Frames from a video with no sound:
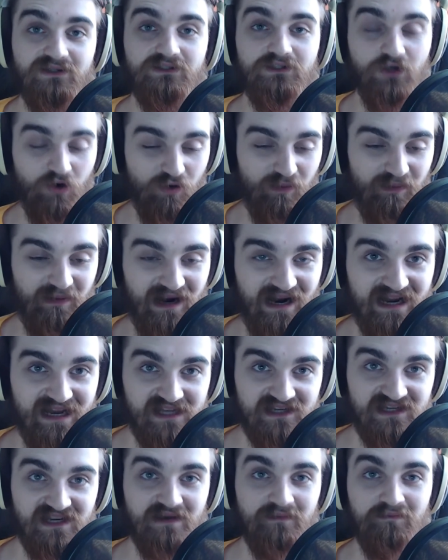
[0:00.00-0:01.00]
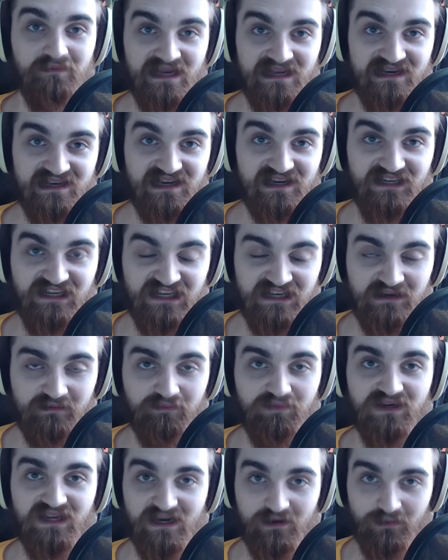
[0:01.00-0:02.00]
Go buy it immediately.
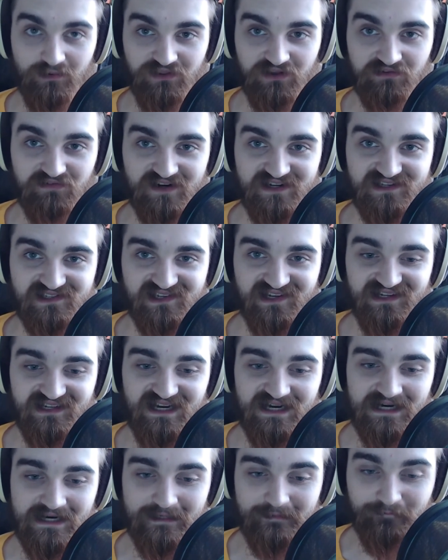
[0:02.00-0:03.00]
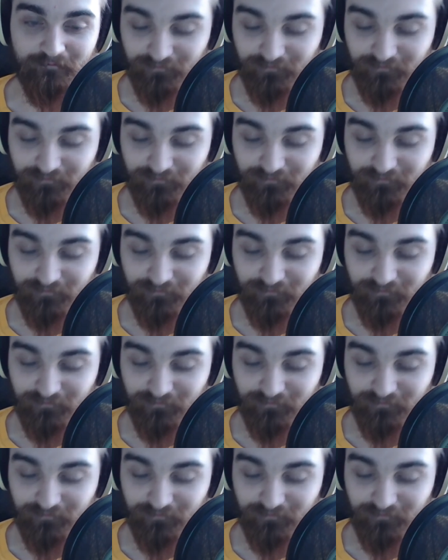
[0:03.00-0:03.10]
Play it with your friends online.